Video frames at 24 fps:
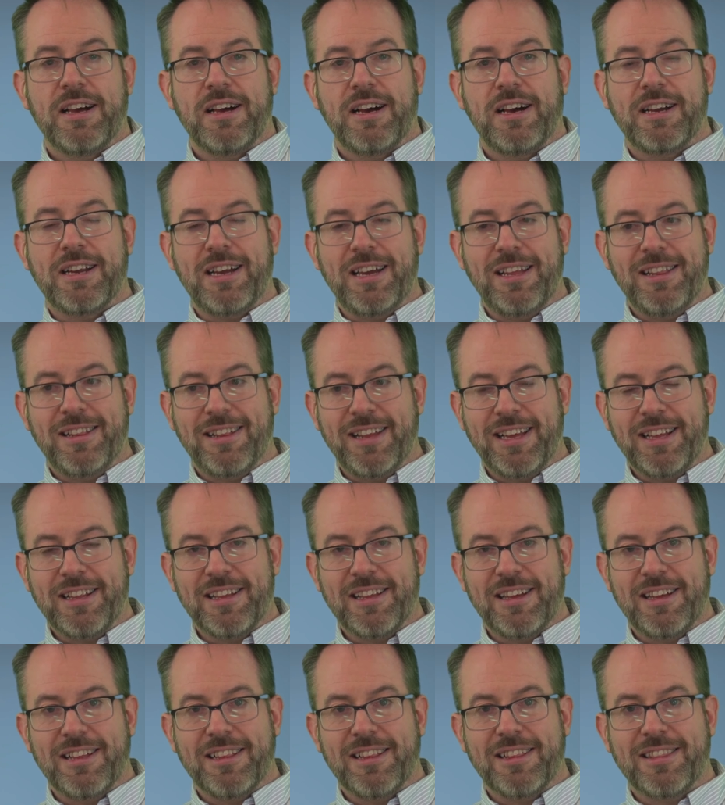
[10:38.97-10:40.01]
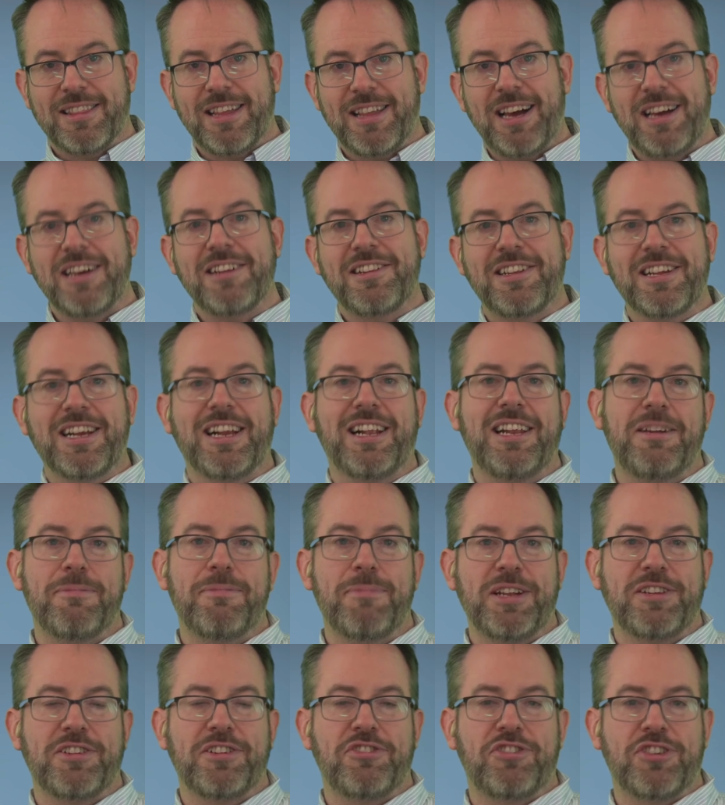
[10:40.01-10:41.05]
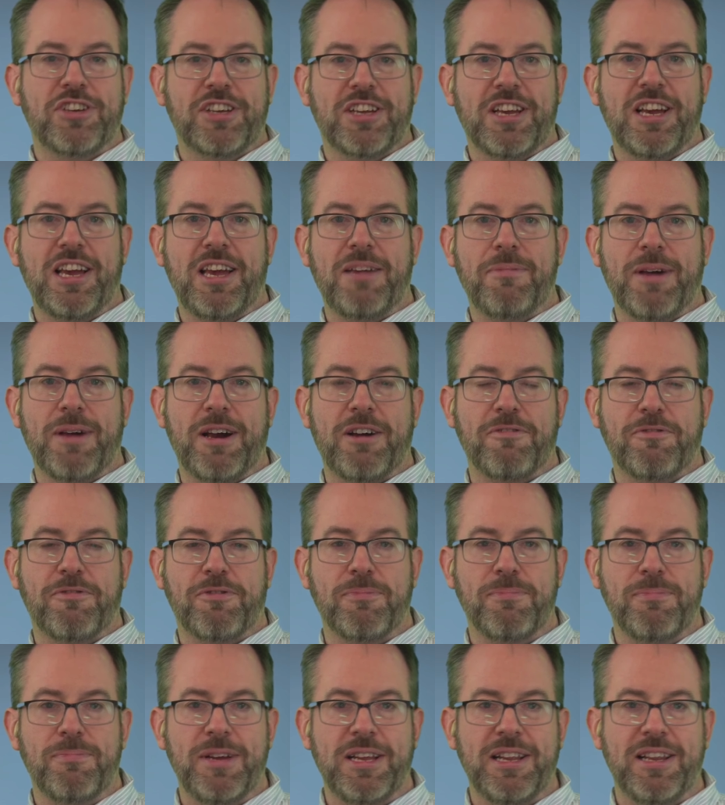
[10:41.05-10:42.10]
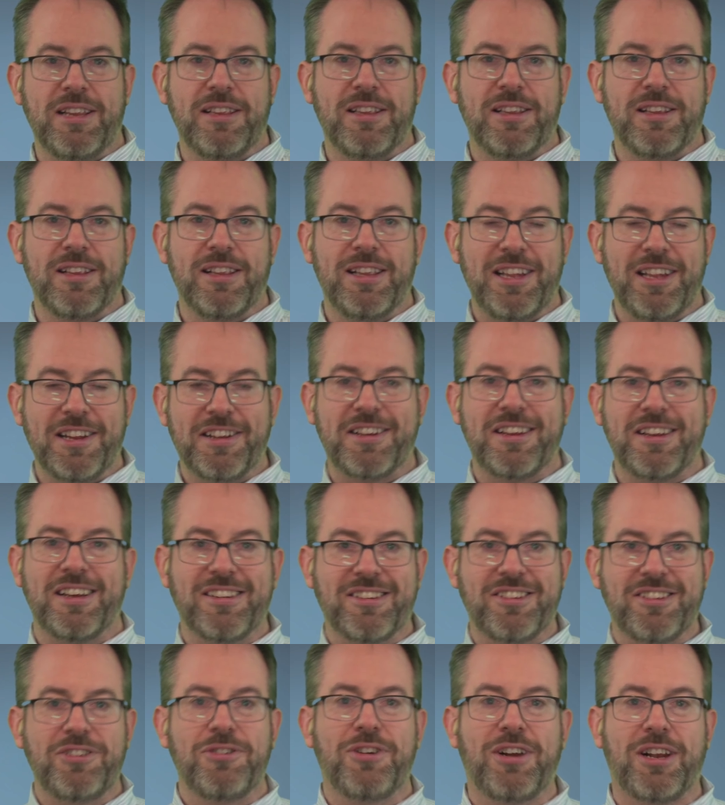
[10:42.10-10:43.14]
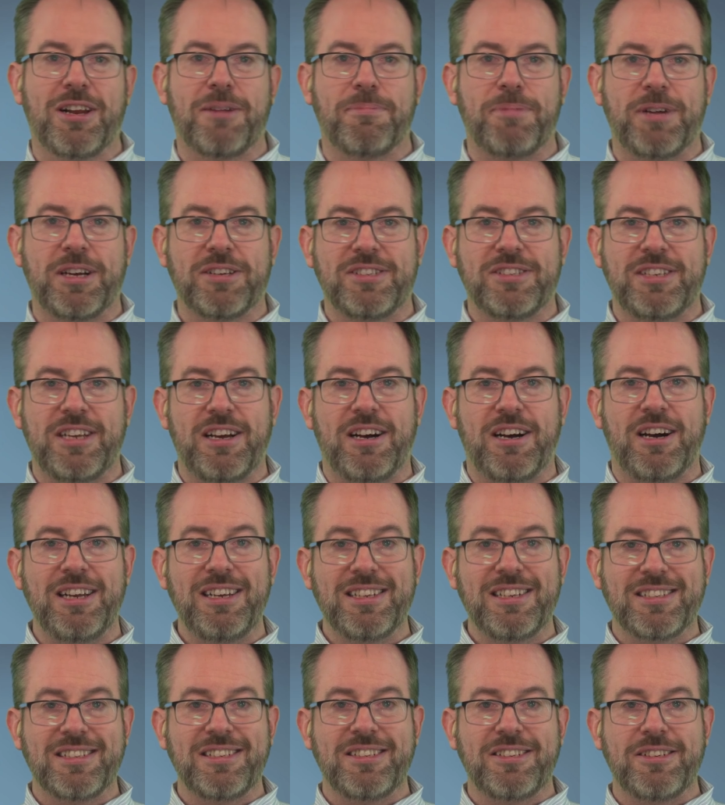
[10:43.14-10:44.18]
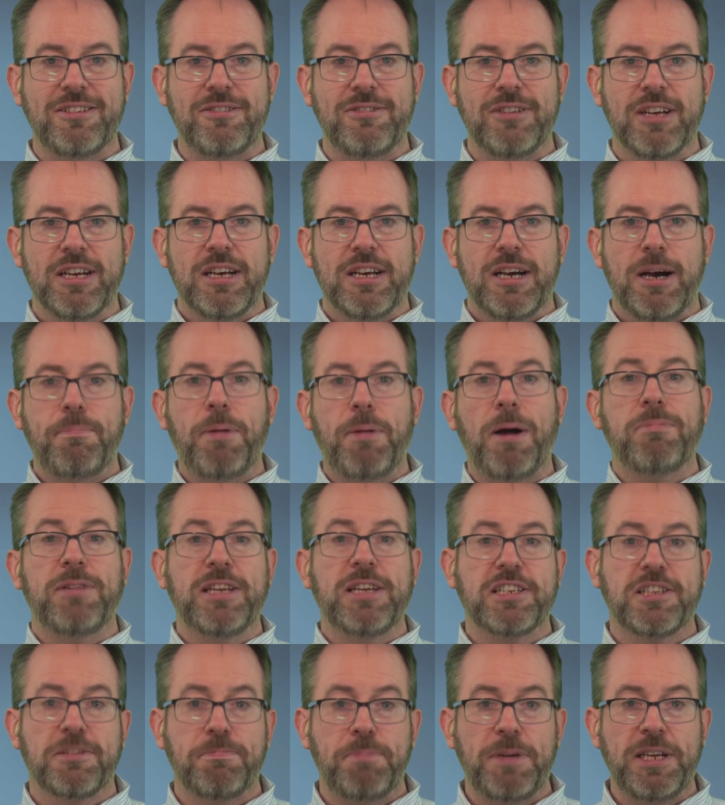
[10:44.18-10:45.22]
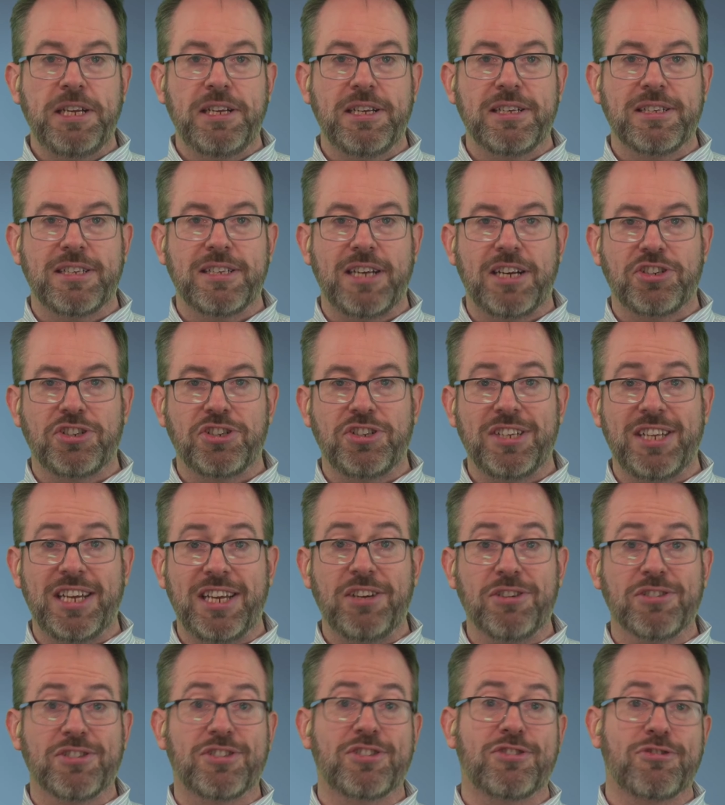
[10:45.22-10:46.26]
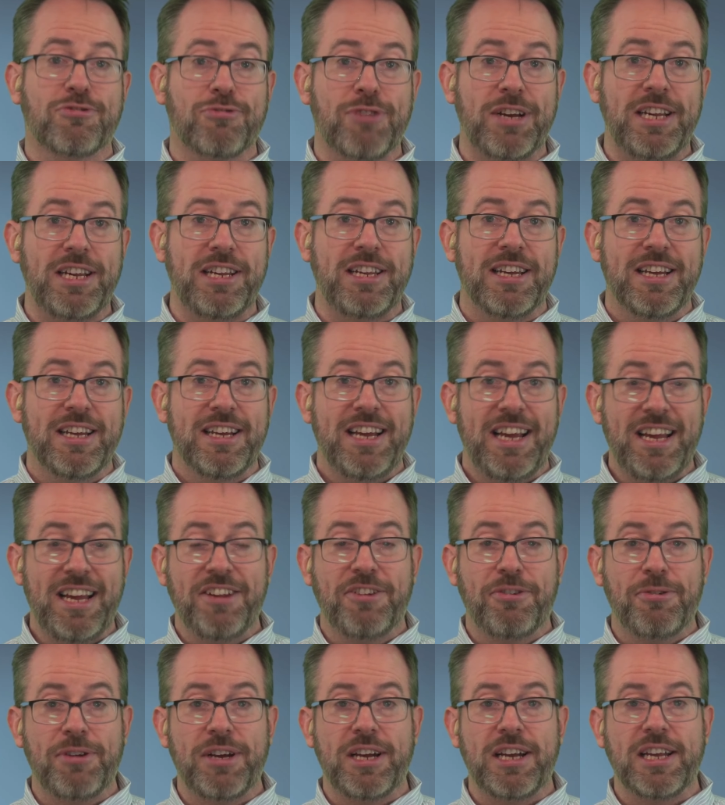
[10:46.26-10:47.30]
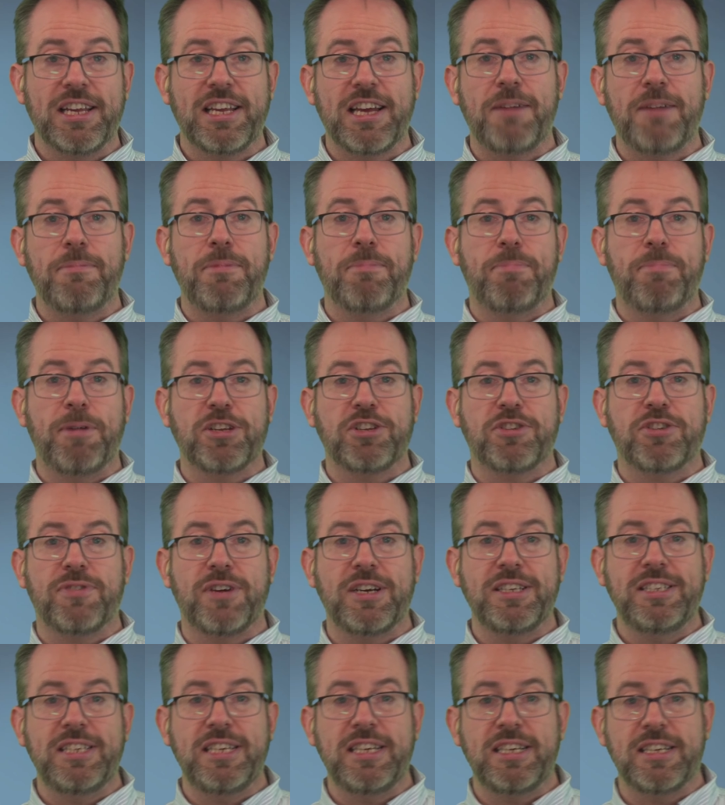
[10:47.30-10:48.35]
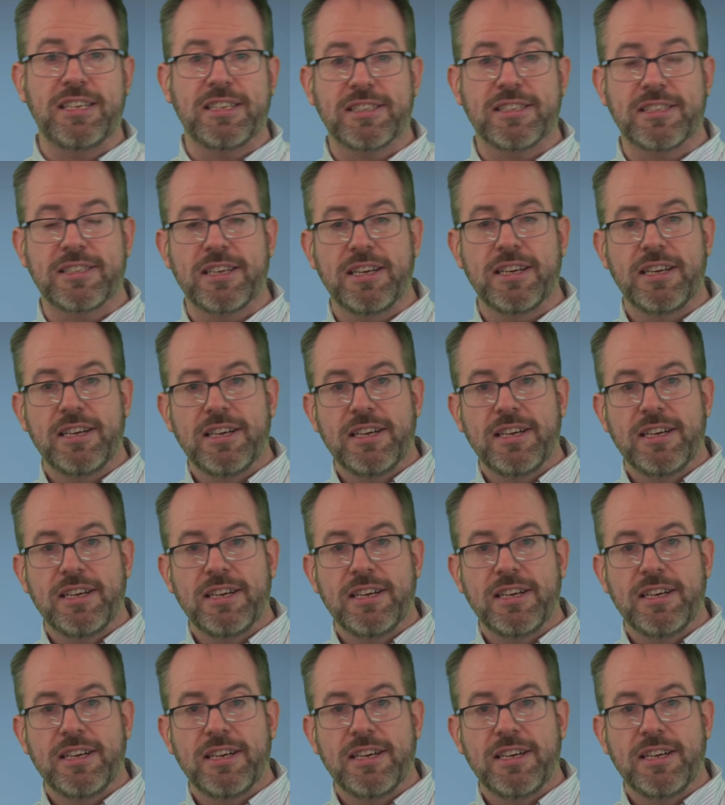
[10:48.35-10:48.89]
And I think that is the clear message that came out from me listening to Clubhouse here. I listened to a public speaking session and they got straight into it and gave me a bunch of ideas.